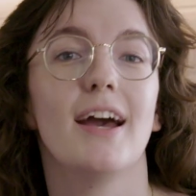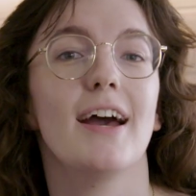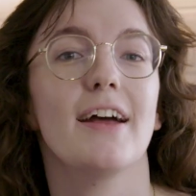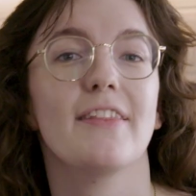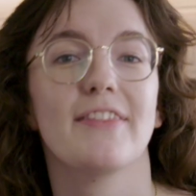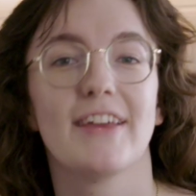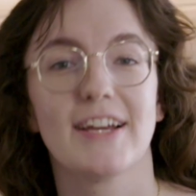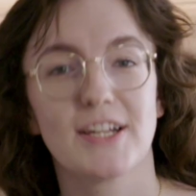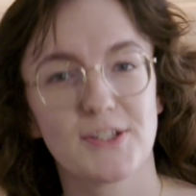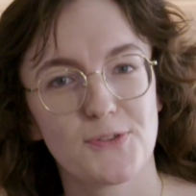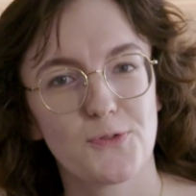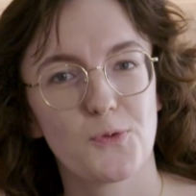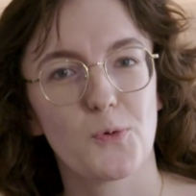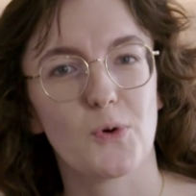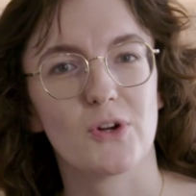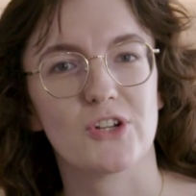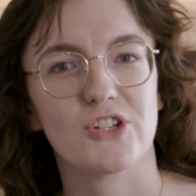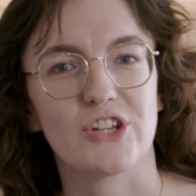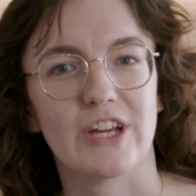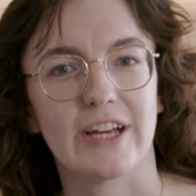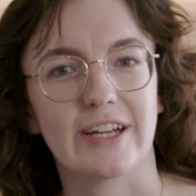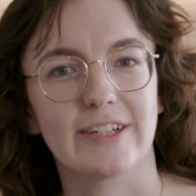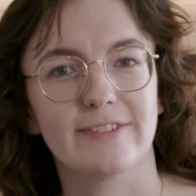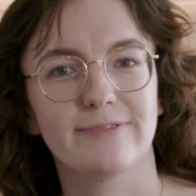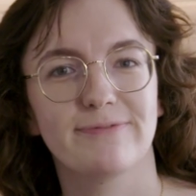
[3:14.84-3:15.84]
Thanks for
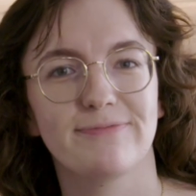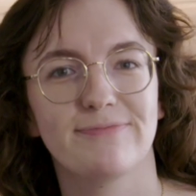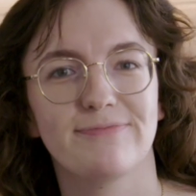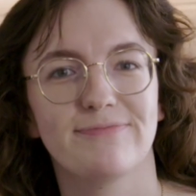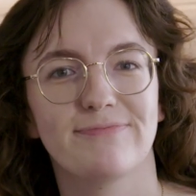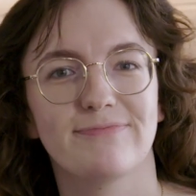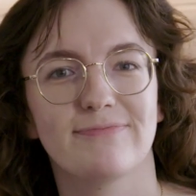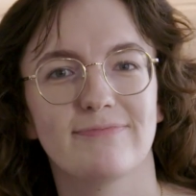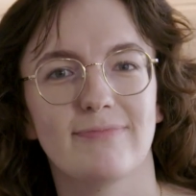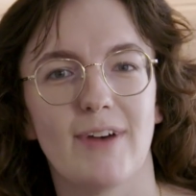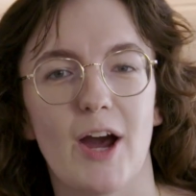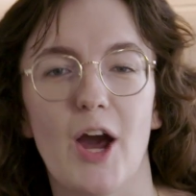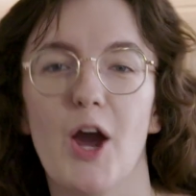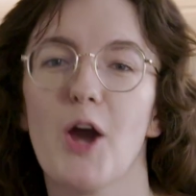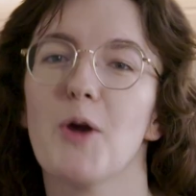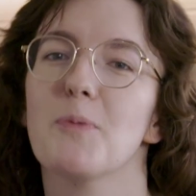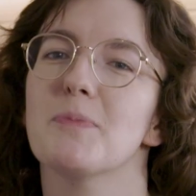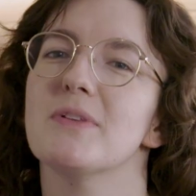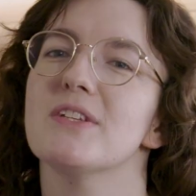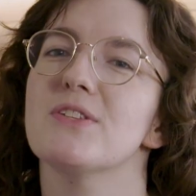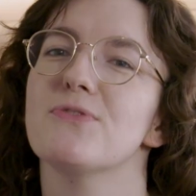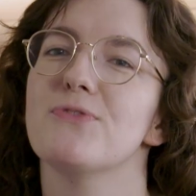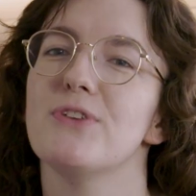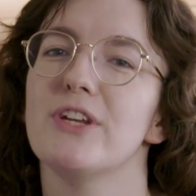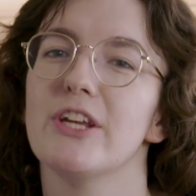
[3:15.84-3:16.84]
watching. I hope
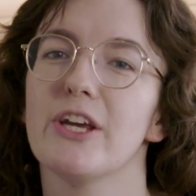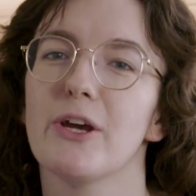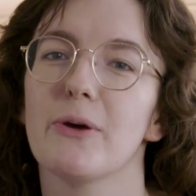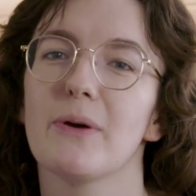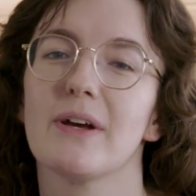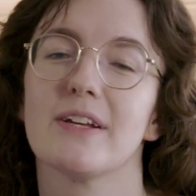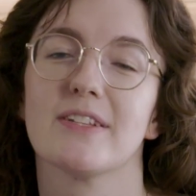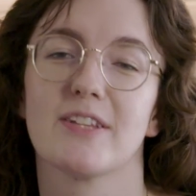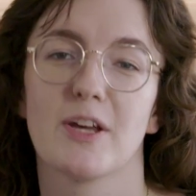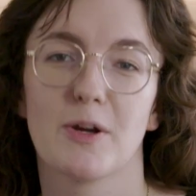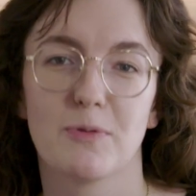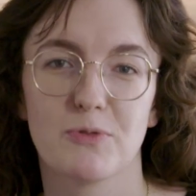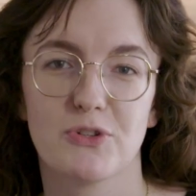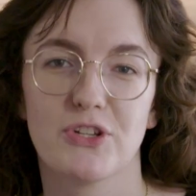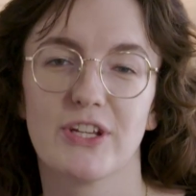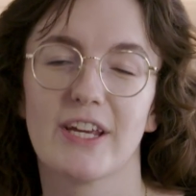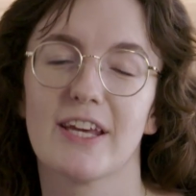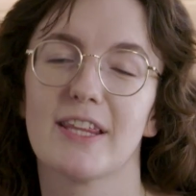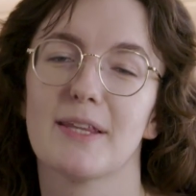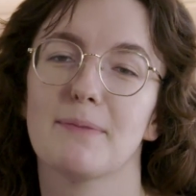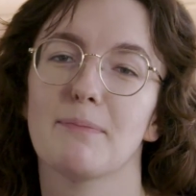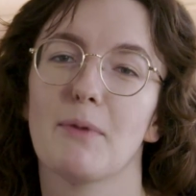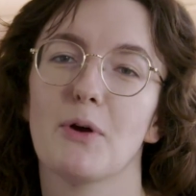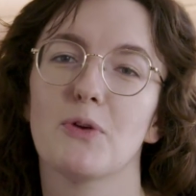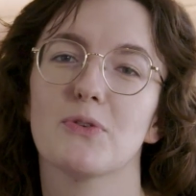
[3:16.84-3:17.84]
this video has helped you get
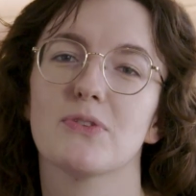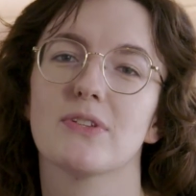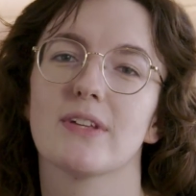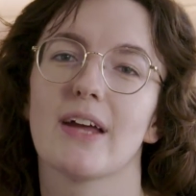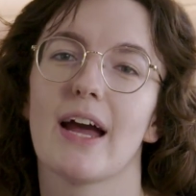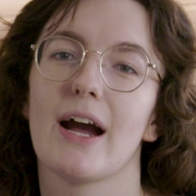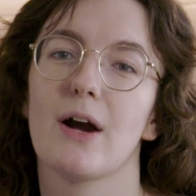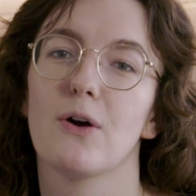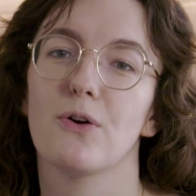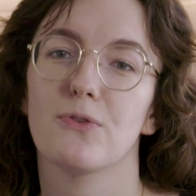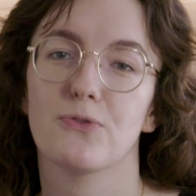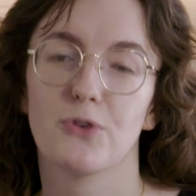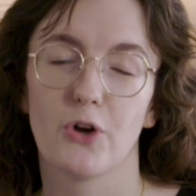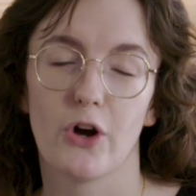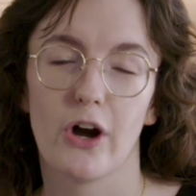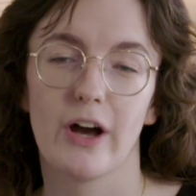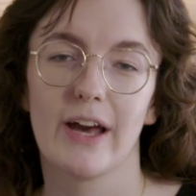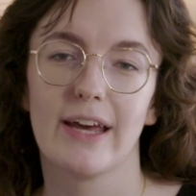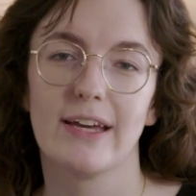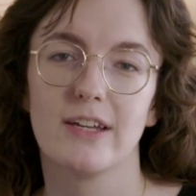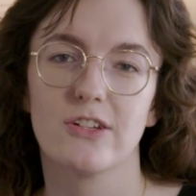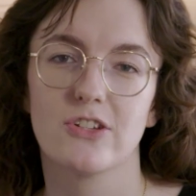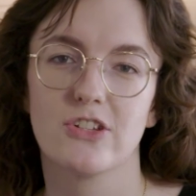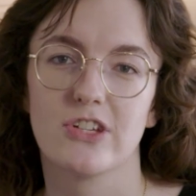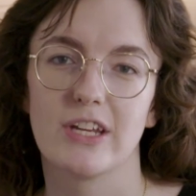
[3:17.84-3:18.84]
the most out of your
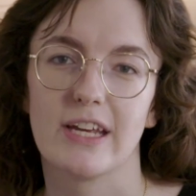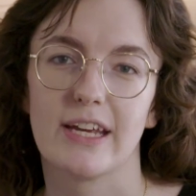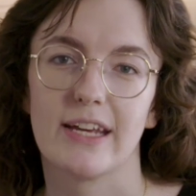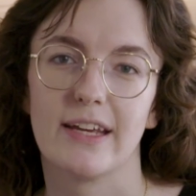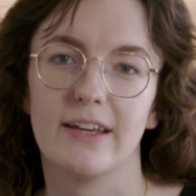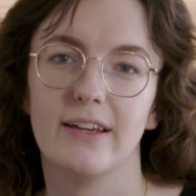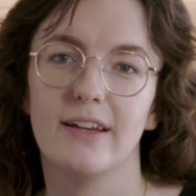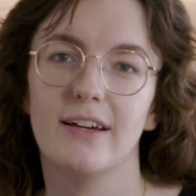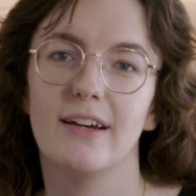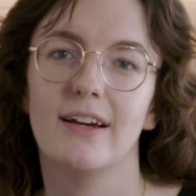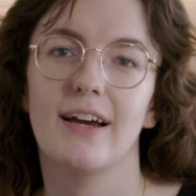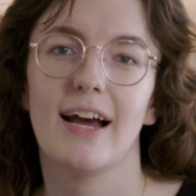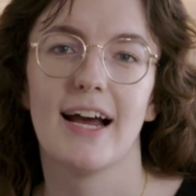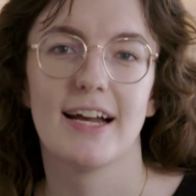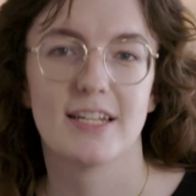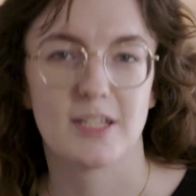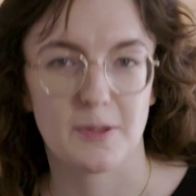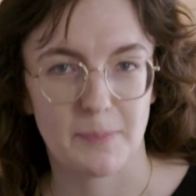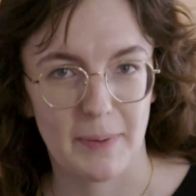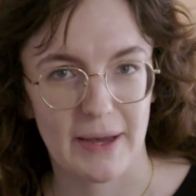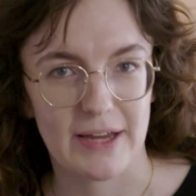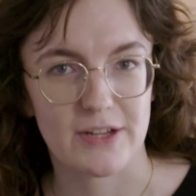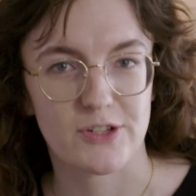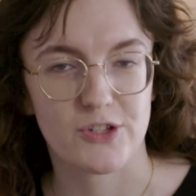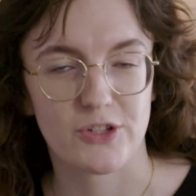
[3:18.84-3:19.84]
IHD as a
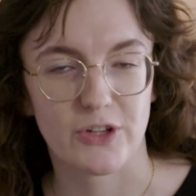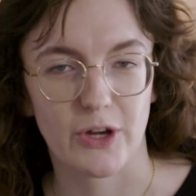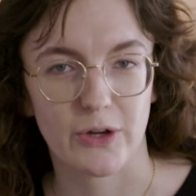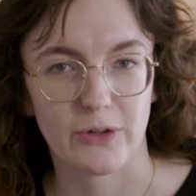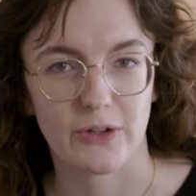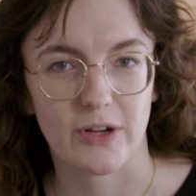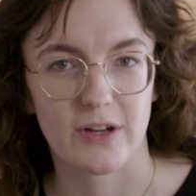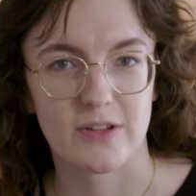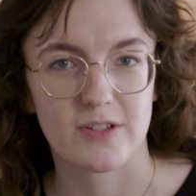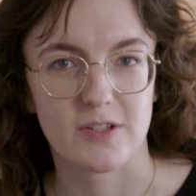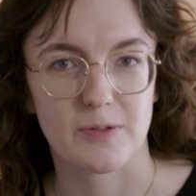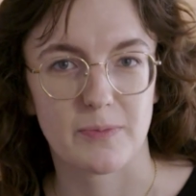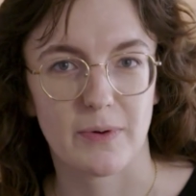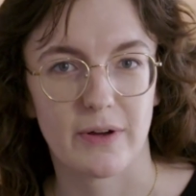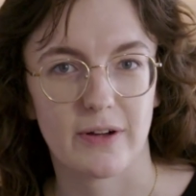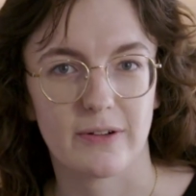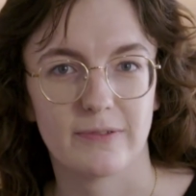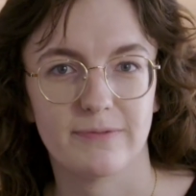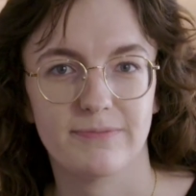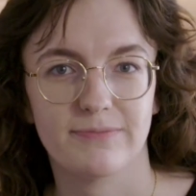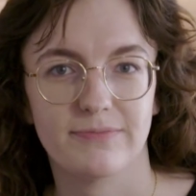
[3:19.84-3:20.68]
pay-as-you-go customer.